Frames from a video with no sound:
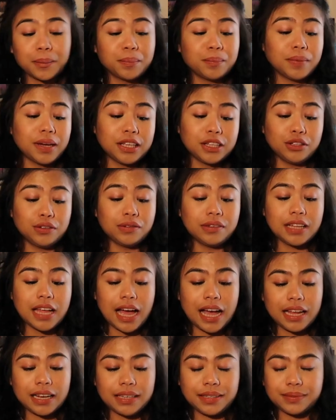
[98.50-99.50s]
Might do
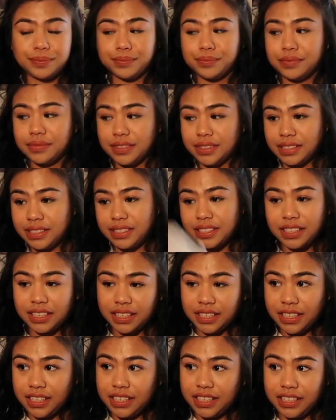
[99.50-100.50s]
that.
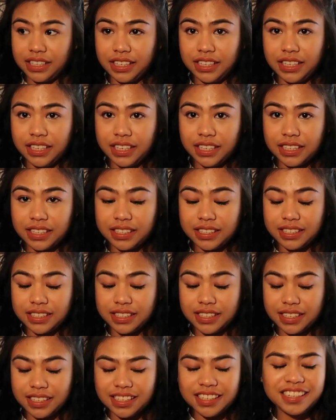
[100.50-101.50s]

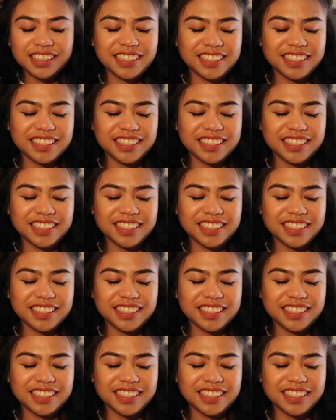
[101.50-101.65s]
Sweet.